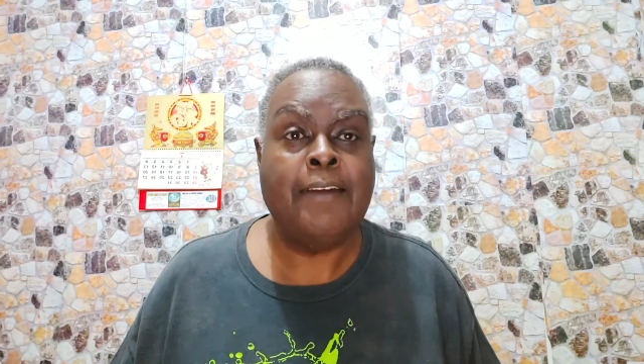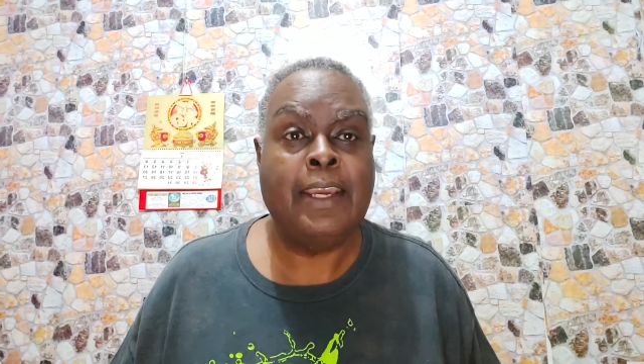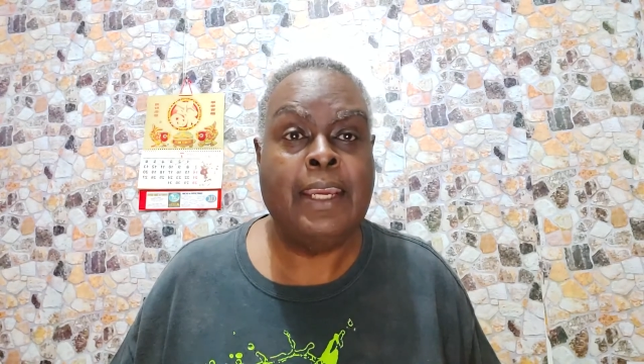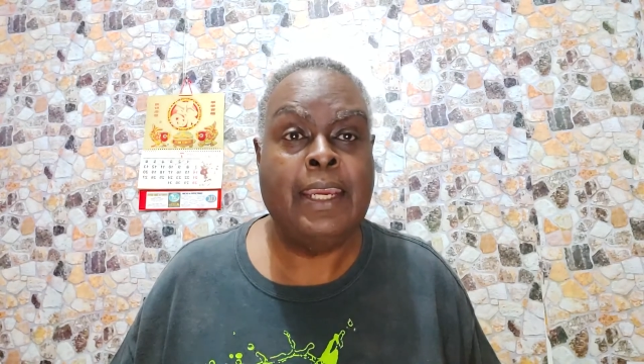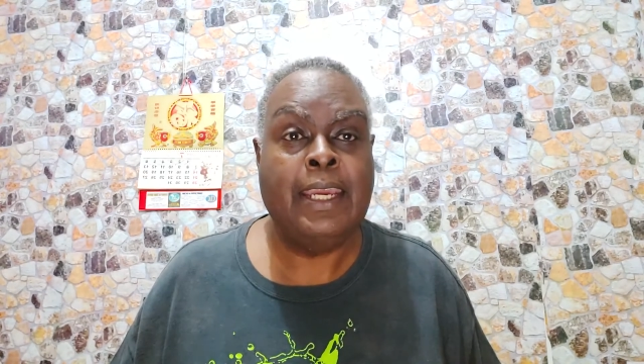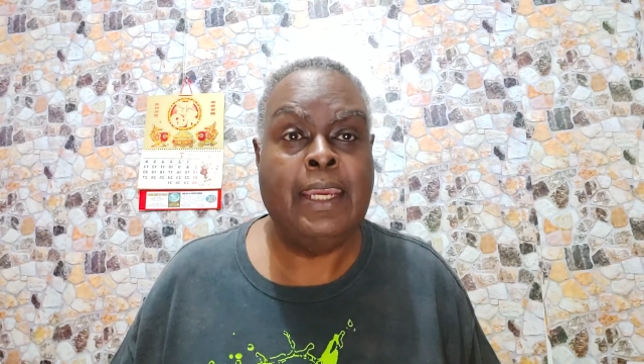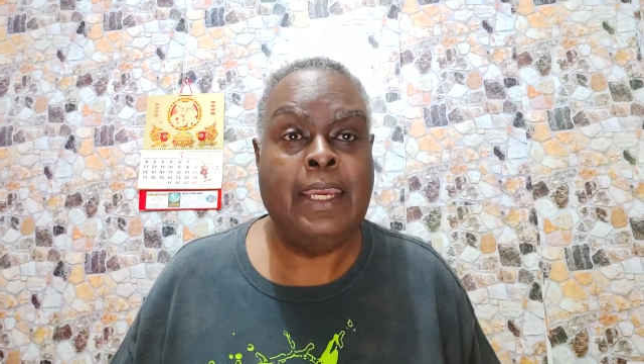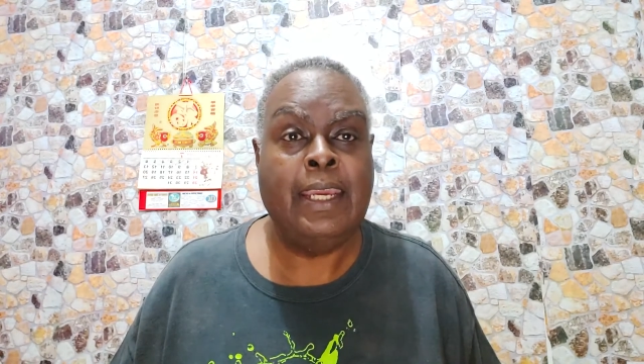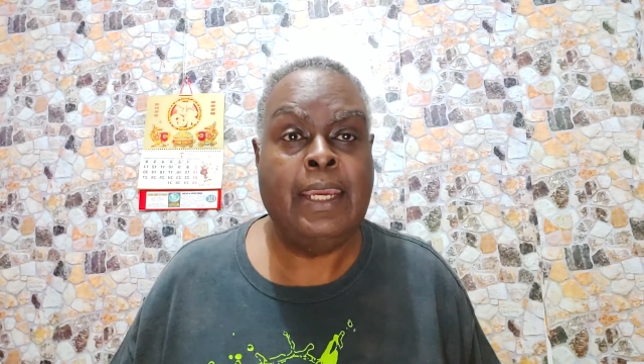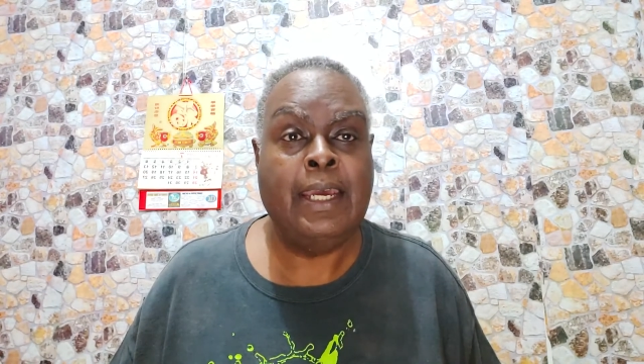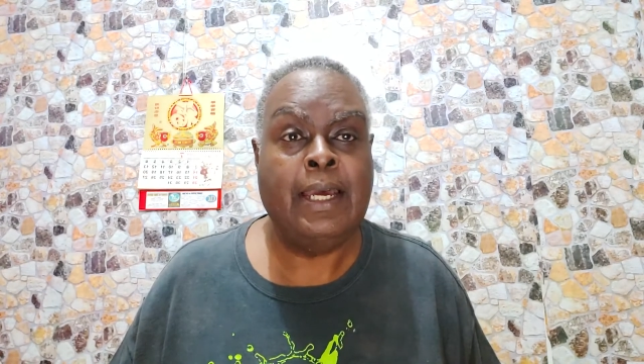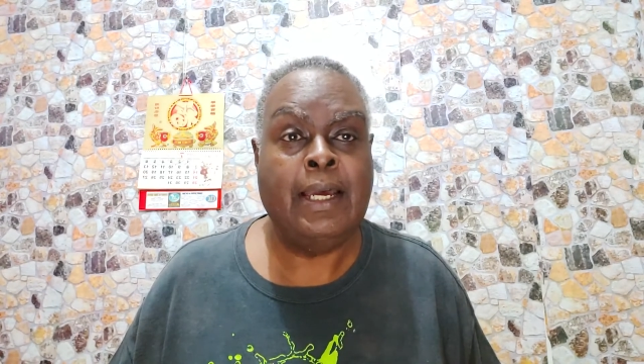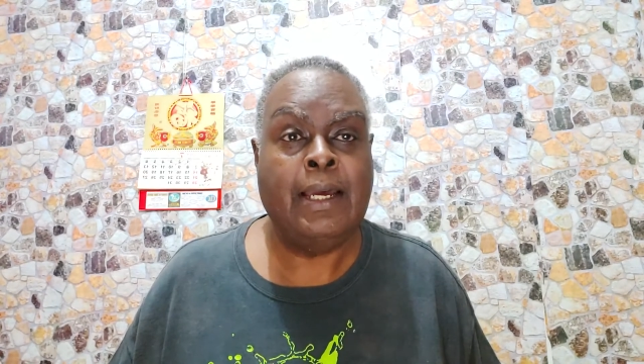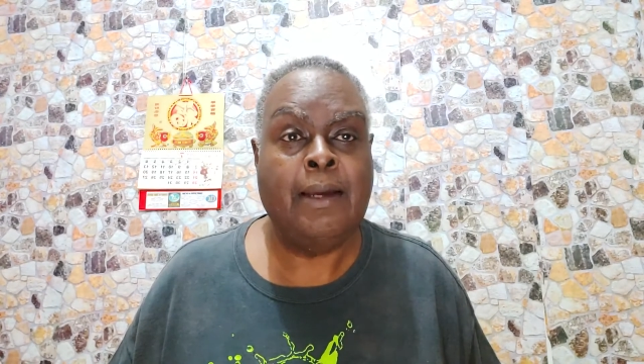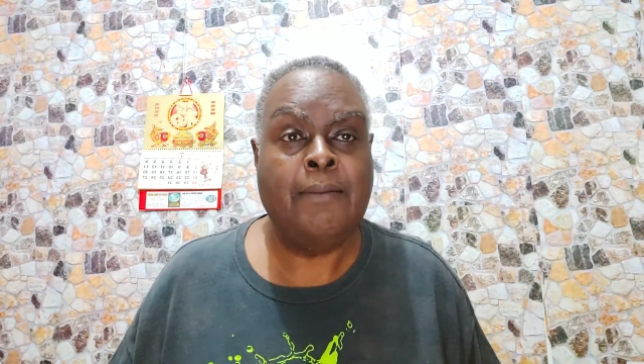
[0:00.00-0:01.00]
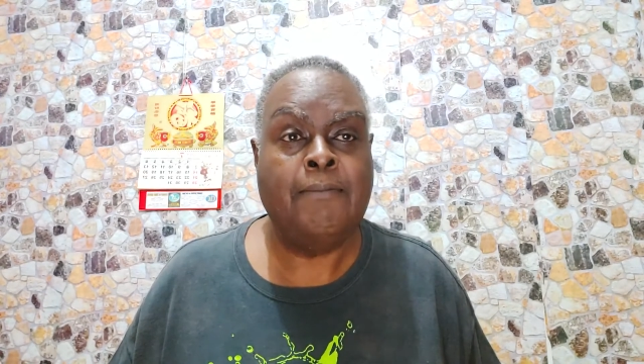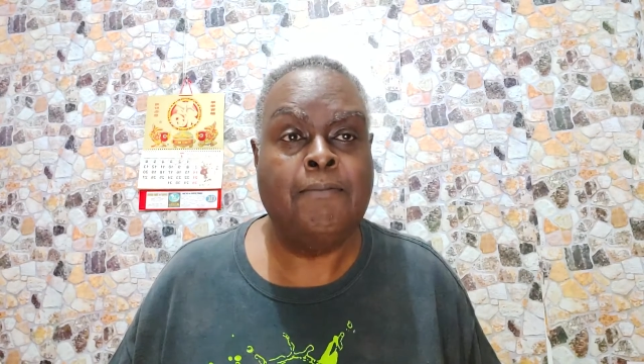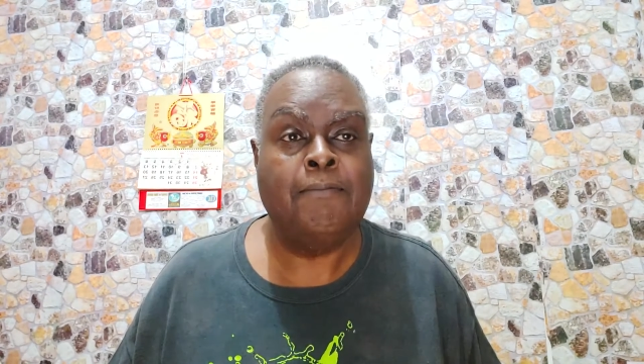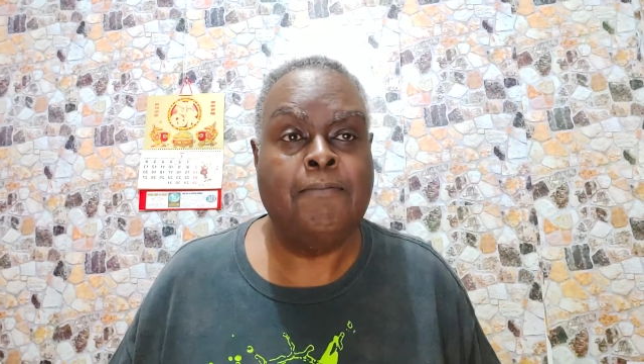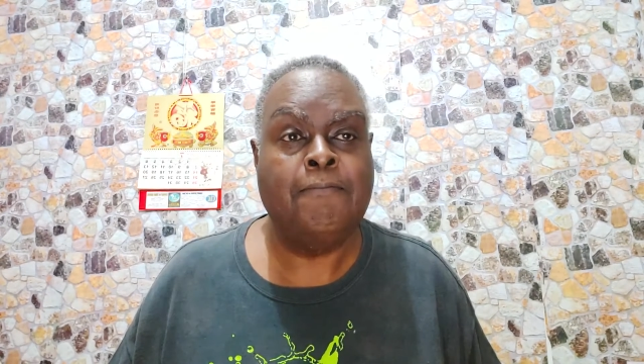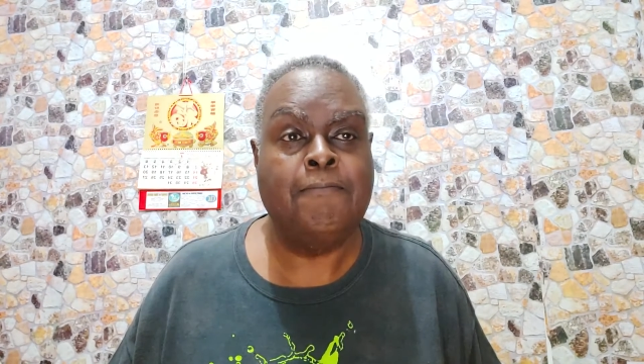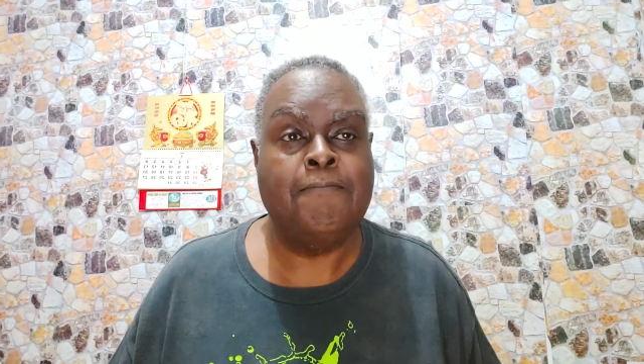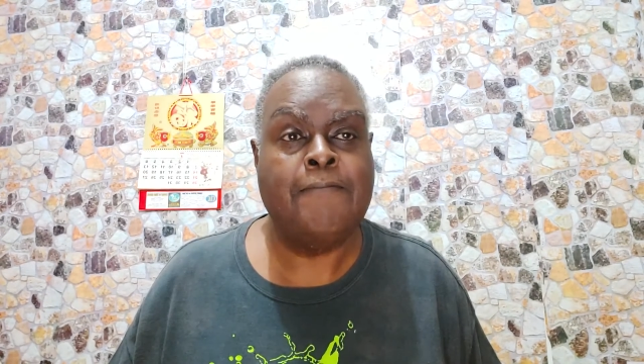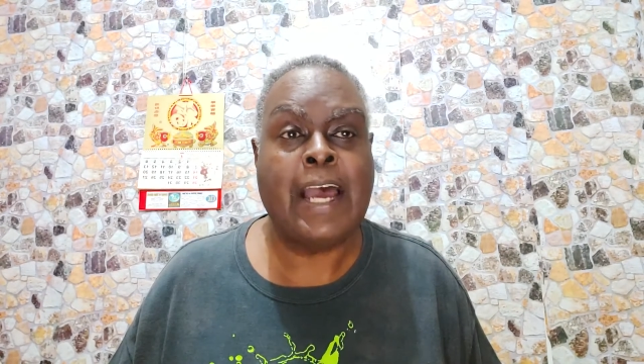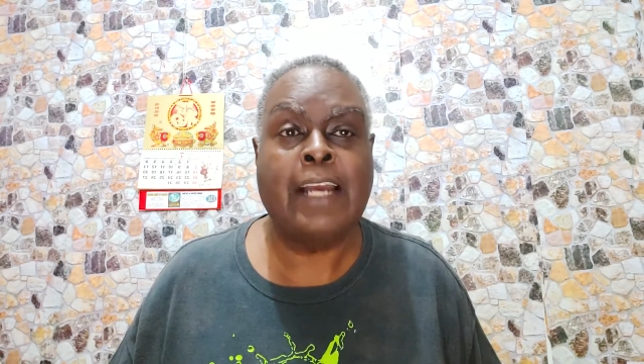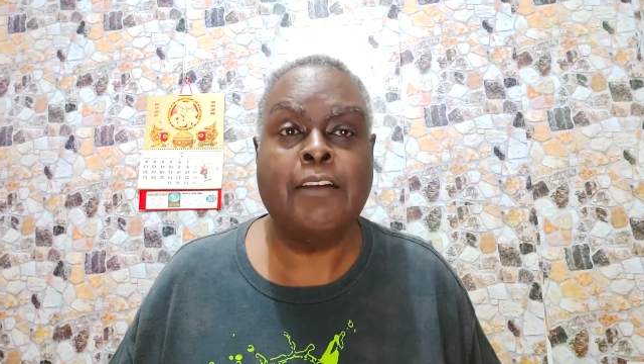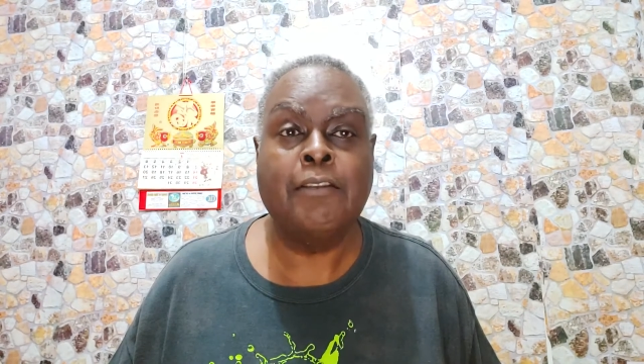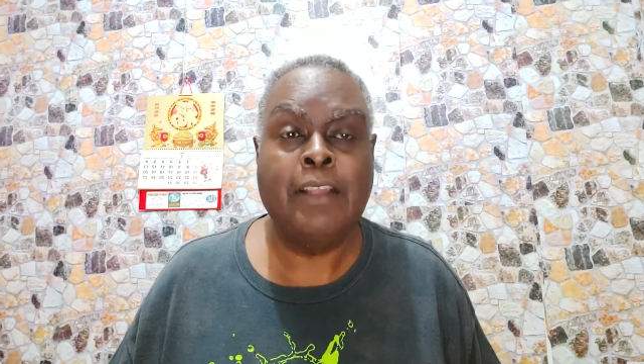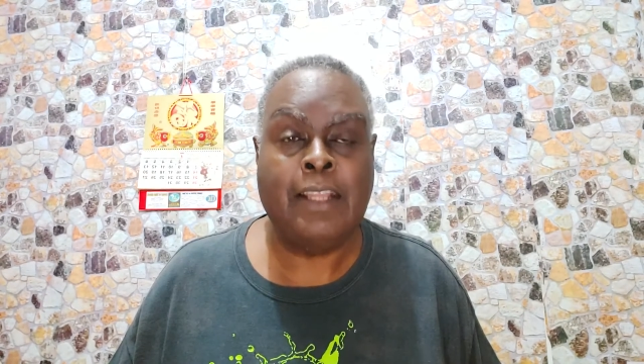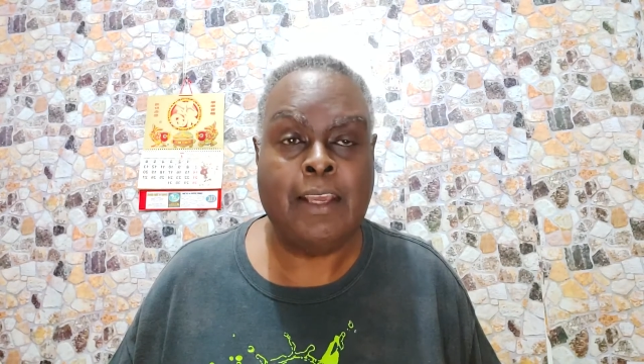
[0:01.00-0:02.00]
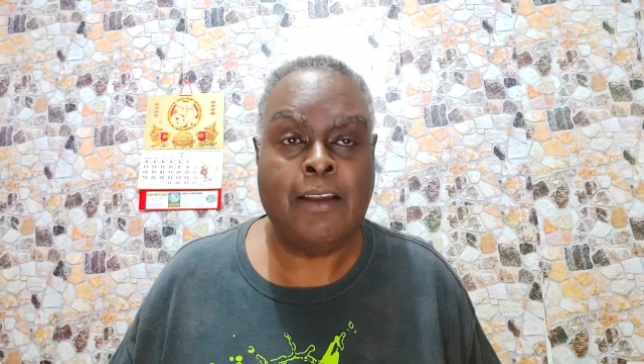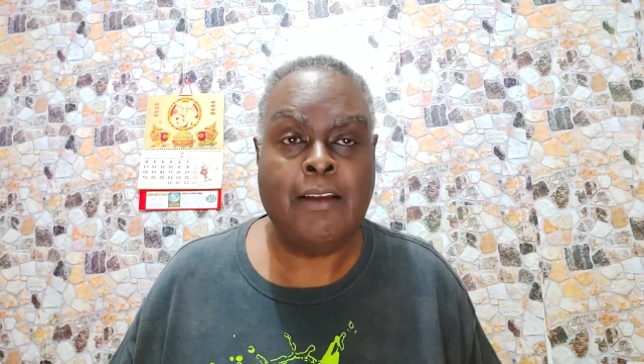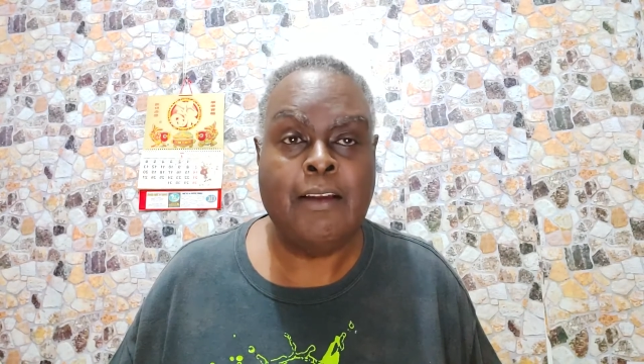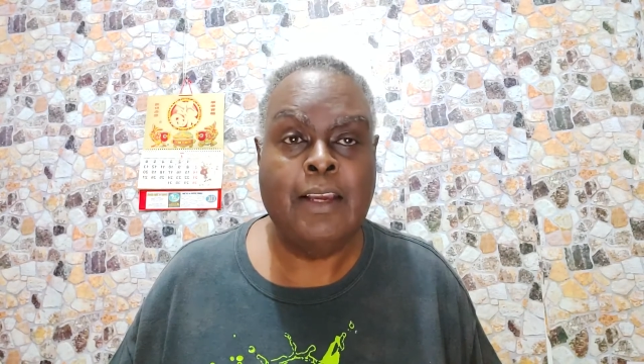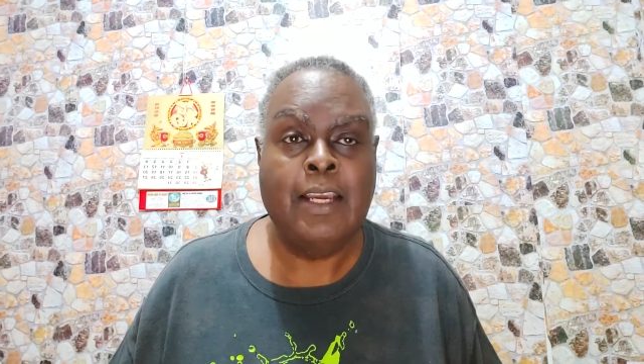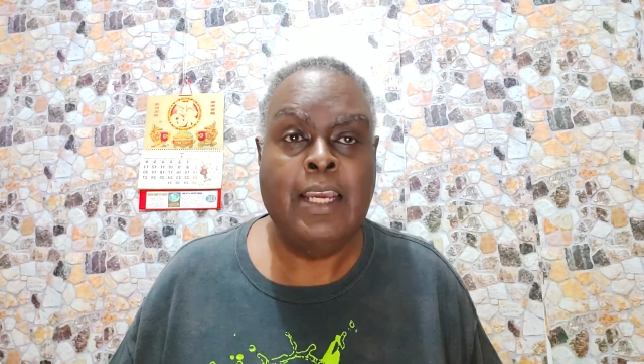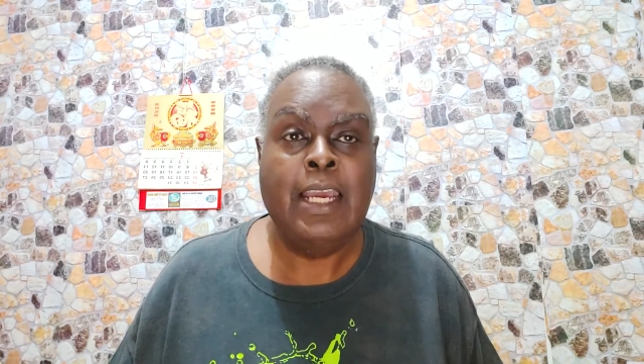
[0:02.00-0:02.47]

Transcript: a factory there,